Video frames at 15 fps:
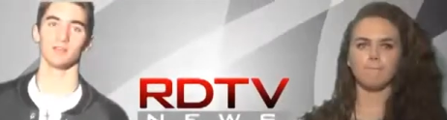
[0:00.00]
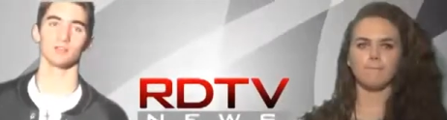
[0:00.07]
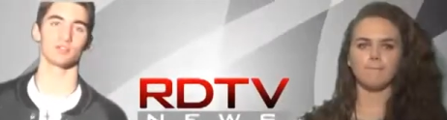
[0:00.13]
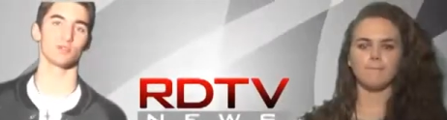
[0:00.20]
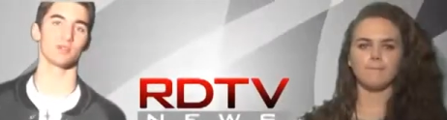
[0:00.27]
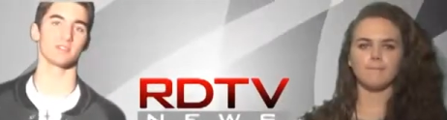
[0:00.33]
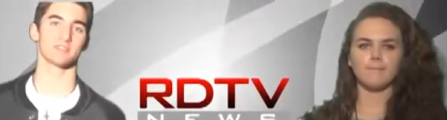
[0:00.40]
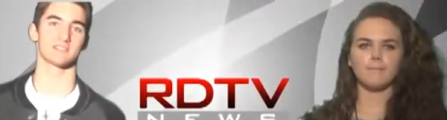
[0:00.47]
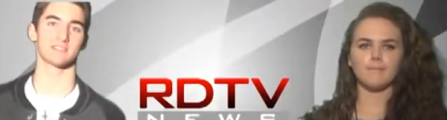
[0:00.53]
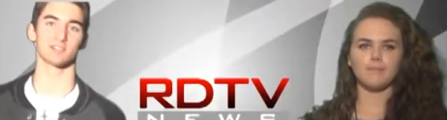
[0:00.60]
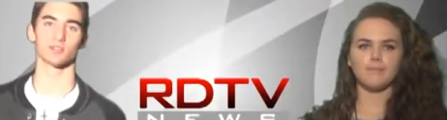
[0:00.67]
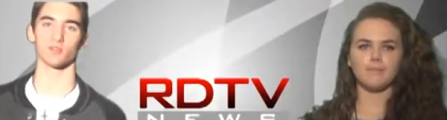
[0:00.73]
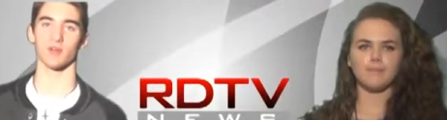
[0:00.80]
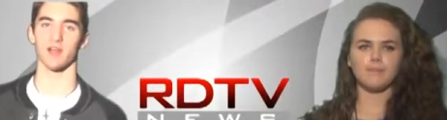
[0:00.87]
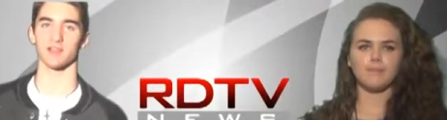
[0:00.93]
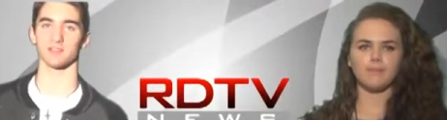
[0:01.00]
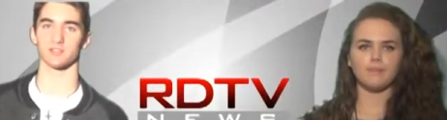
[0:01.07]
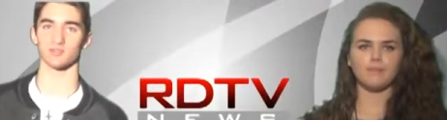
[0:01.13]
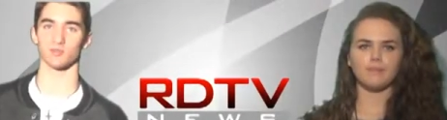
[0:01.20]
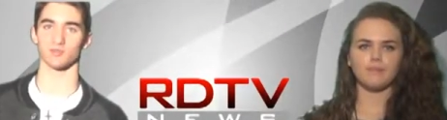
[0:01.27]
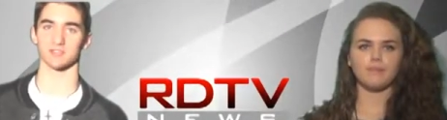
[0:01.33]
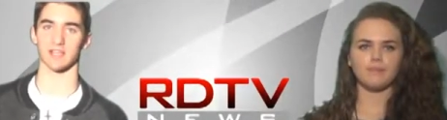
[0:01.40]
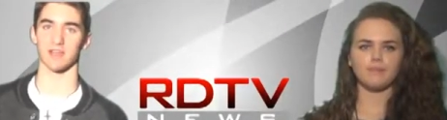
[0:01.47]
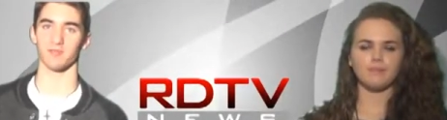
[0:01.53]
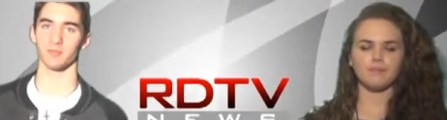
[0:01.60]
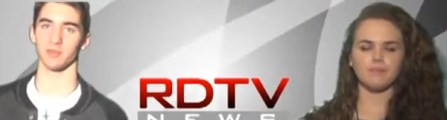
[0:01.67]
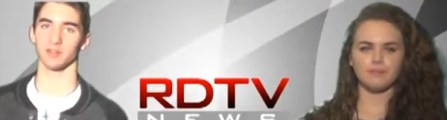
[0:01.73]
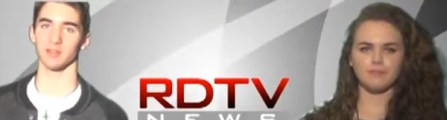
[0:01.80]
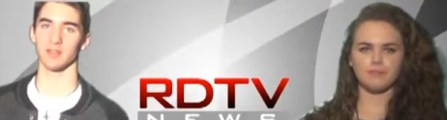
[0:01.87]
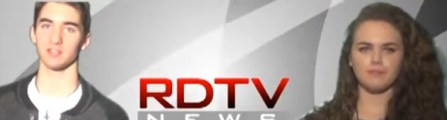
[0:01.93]
Speaker 1: Join Central High School's
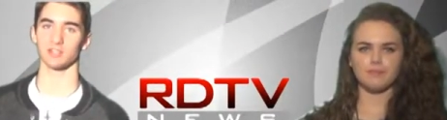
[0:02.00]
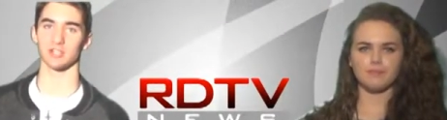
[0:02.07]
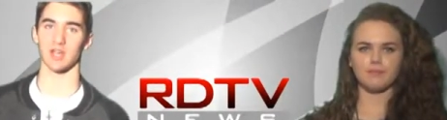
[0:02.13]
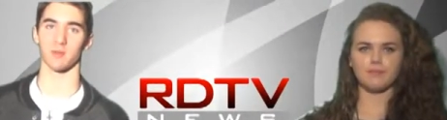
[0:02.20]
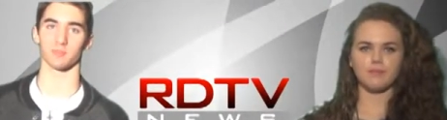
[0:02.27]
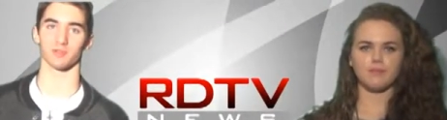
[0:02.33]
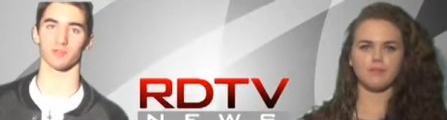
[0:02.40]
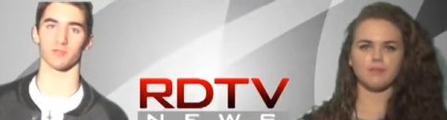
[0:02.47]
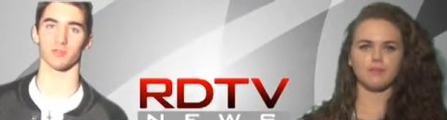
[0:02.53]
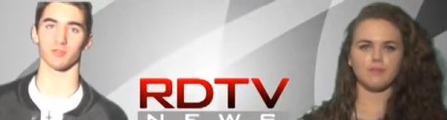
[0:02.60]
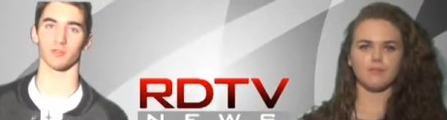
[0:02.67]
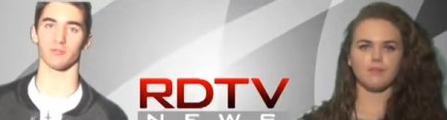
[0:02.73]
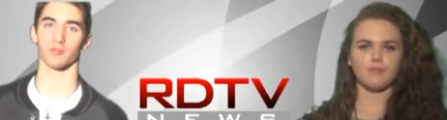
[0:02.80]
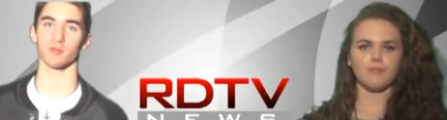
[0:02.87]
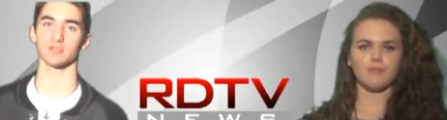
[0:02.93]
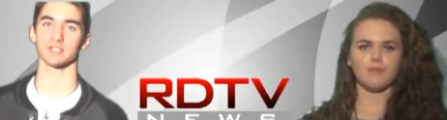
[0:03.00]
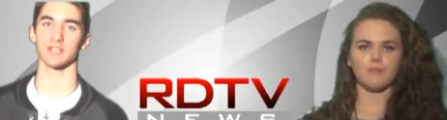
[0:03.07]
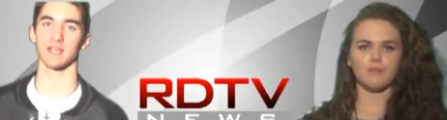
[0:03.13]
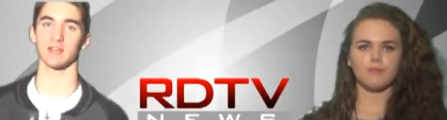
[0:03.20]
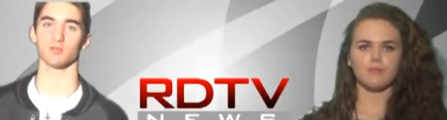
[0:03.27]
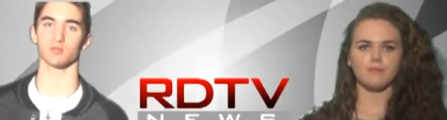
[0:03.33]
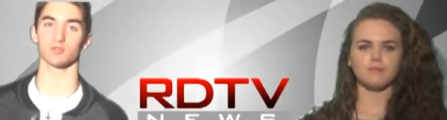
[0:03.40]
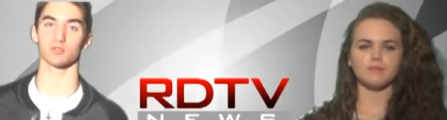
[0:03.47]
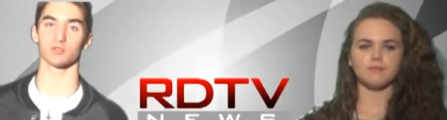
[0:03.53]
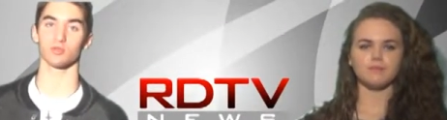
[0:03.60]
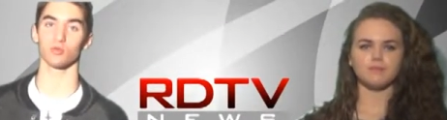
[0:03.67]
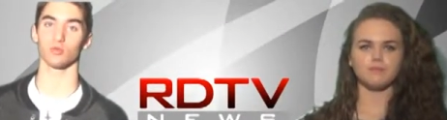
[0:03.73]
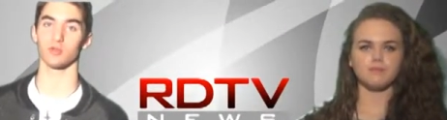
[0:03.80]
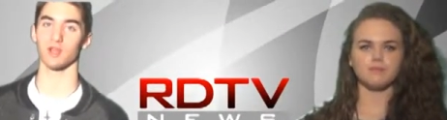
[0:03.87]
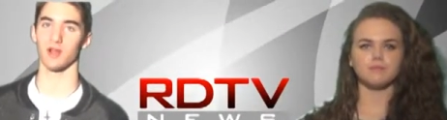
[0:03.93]
FBLA chapter for the first annual
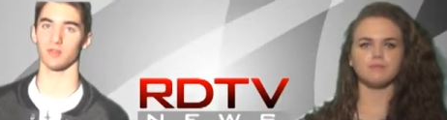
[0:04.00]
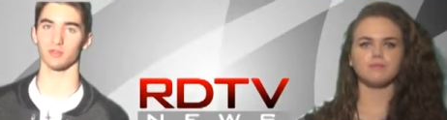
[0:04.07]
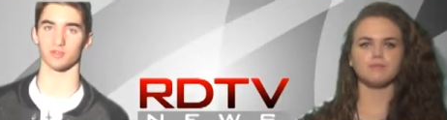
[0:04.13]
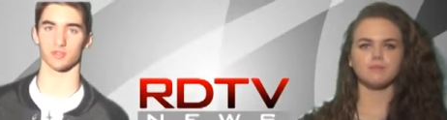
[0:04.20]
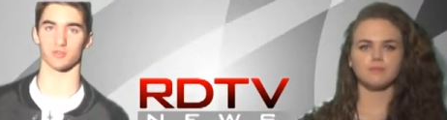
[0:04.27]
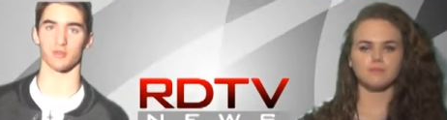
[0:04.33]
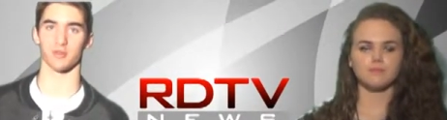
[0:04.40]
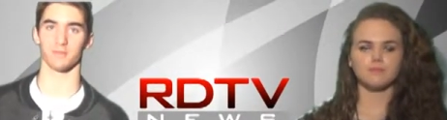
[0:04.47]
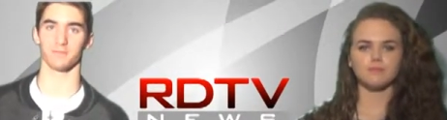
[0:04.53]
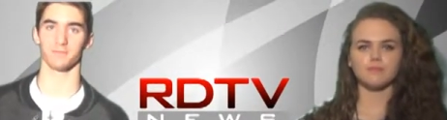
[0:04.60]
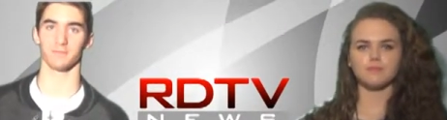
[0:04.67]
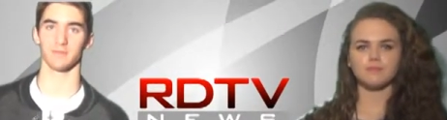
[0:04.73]
School Colors Run.